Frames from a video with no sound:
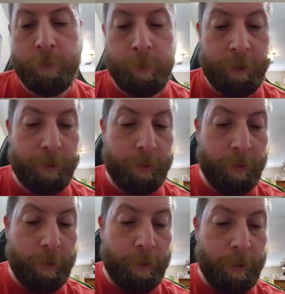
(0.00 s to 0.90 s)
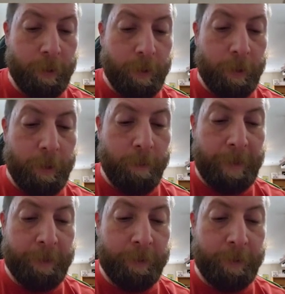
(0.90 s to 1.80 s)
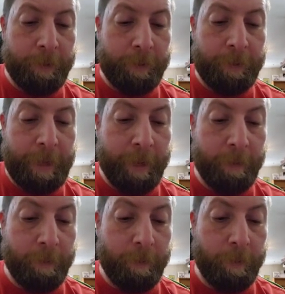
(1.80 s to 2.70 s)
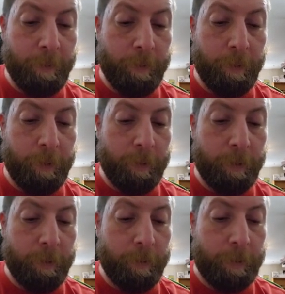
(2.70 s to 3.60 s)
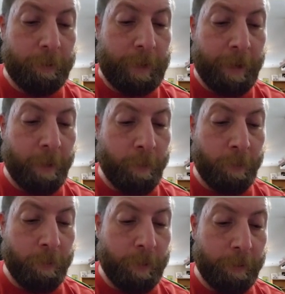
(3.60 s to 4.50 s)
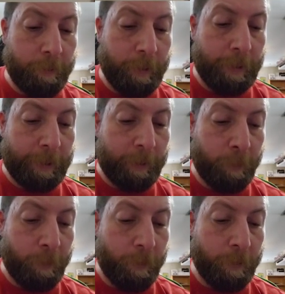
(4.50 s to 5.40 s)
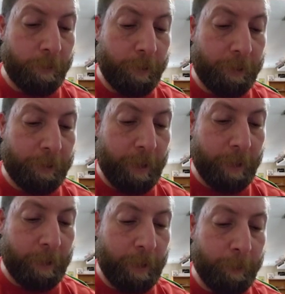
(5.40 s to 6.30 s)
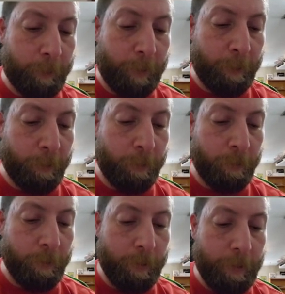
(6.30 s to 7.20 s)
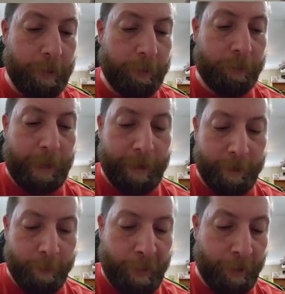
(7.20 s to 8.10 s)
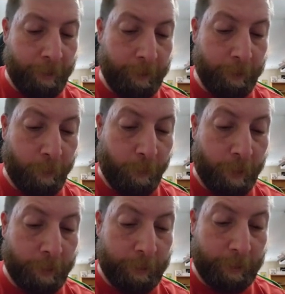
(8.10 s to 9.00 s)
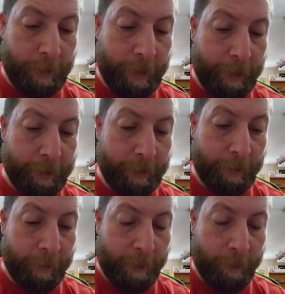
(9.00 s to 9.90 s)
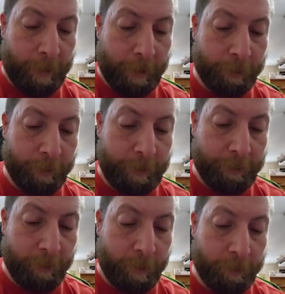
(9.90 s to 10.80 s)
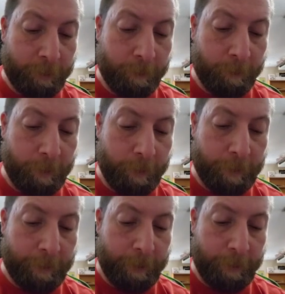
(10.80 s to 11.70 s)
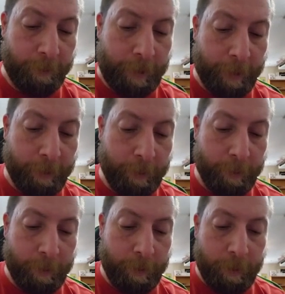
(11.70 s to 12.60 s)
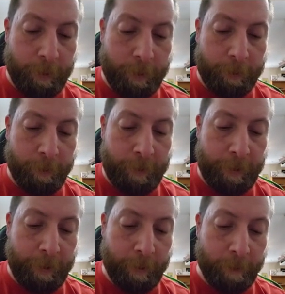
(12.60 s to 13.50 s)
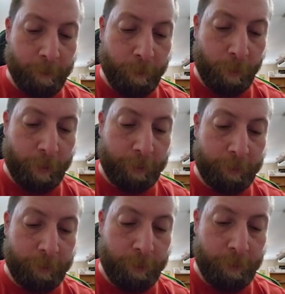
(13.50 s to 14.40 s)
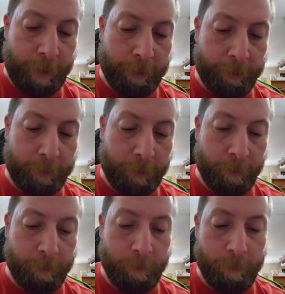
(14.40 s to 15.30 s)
which it makes the set desirable and collectible, and it just kind of keeps people excited about it, the product. Like, hey, I could get a hot box. You know, that's awesome, you know, that they do that. Not too many products do that, so...